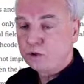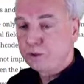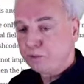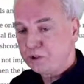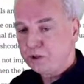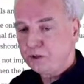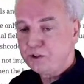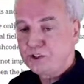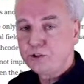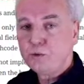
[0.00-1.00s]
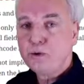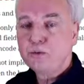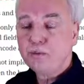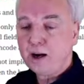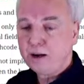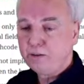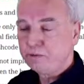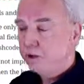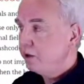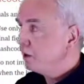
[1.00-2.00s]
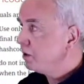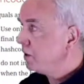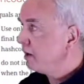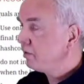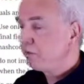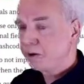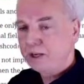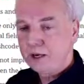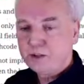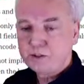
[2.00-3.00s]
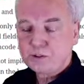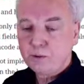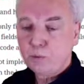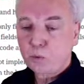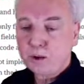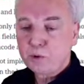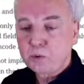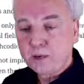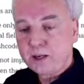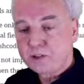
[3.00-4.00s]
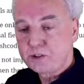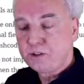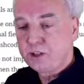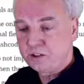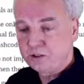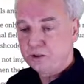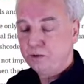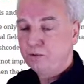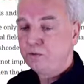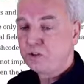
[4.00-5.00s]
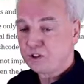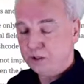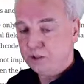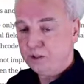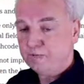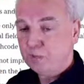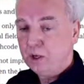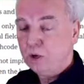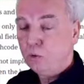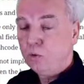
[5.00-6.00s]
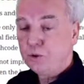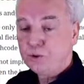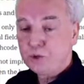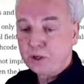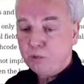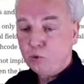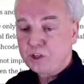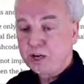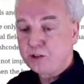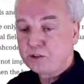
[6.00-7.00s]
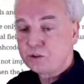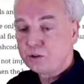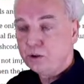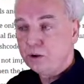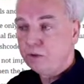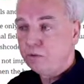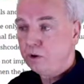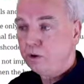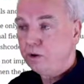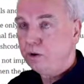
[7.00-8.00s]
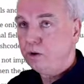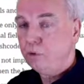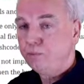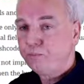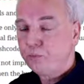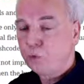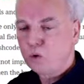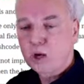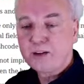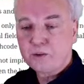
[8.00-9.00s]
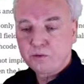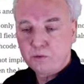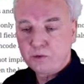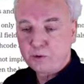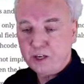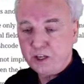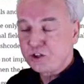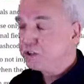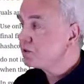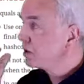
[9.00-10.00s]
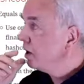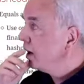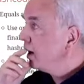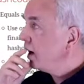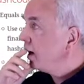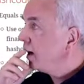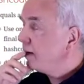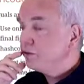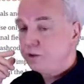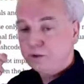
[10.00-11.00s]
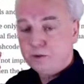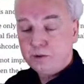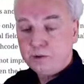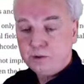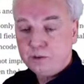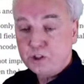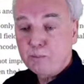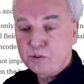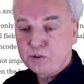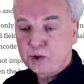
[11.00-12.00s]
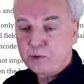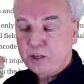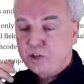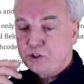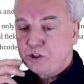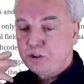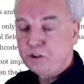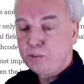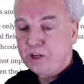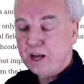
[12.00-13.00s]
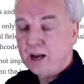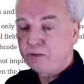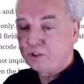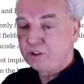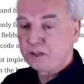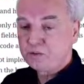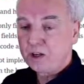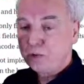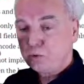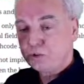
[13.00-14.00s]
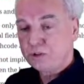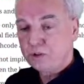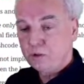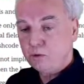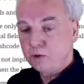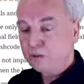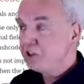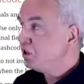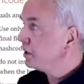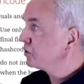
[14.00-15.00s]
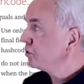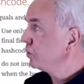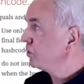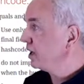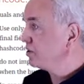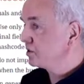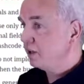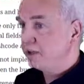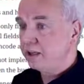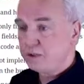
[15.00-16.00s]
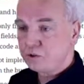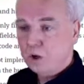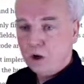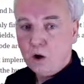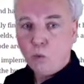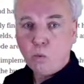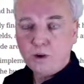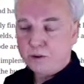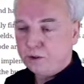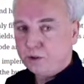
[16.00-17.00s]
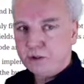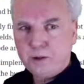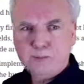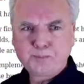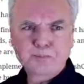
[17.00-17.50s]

in particular in JUnit 5 you have a very nice parameterized test facility which you can, which has uh, uh, all kind of variations and uh, the, the simplest variation is simply have the test values very near to your test and that is what the um,